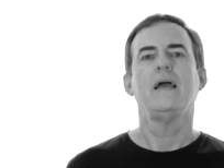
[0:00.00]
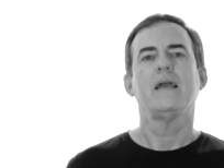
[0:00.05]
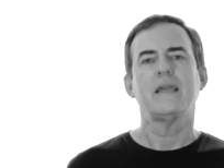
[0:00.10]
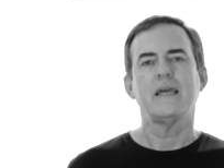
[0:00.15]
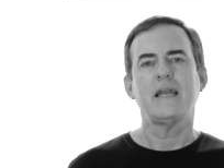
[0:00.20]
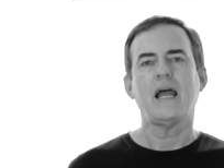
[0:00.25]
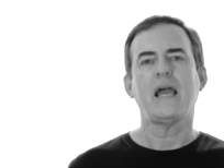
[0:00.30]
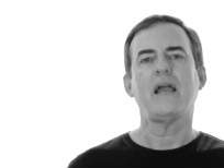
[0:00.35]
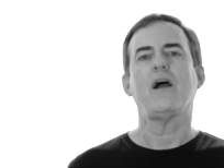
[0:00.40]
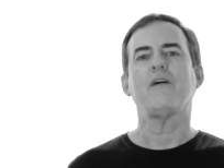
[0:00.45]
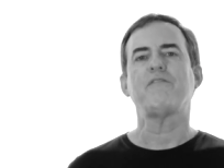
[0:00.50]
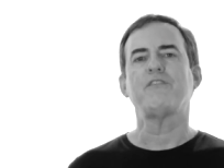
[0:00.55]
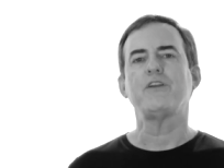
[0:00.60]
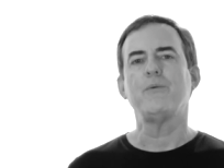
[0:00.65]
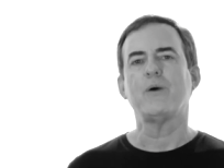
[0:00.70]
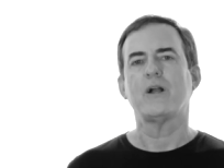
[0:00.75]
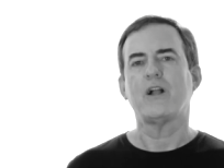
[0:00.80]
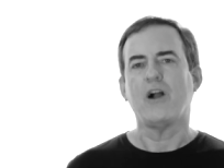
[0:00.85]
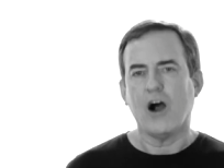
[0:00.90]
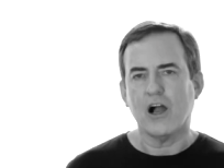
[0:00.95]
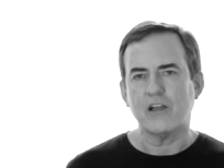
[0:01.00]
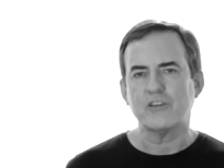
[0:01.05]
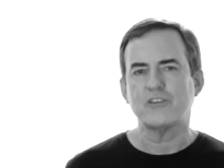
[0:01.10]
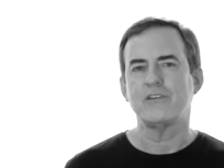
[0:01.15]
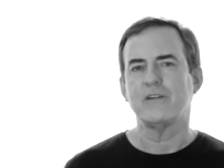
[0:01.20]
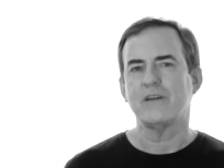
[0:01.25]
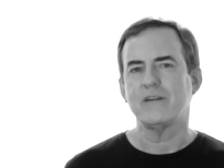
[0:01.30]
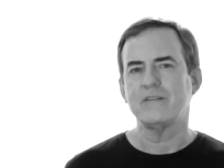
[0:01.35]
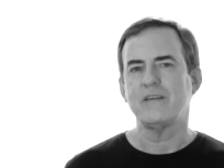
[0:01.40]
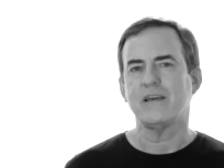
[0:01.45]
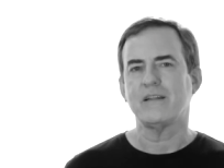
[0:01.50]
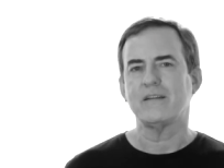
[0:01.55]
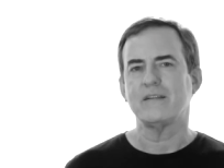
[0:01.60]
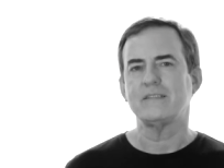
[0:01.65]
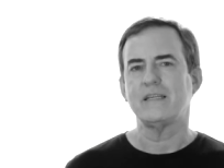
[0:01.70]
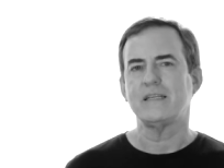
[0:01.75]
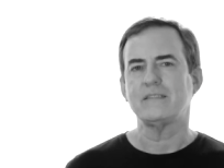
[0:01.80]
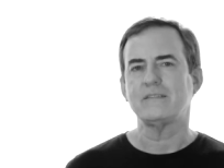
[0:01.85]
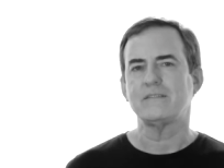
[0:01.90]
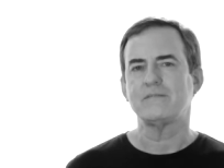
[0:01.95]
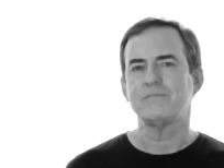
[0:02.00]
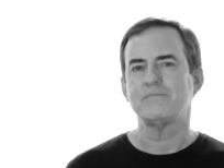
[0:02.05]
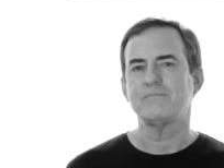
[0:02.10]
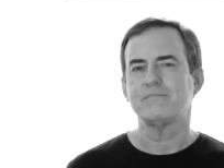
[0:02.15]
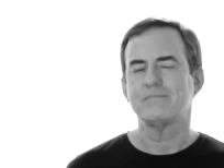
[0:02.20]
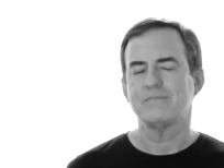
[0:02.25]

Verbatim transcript: Can I offer you a cautionary tale of this?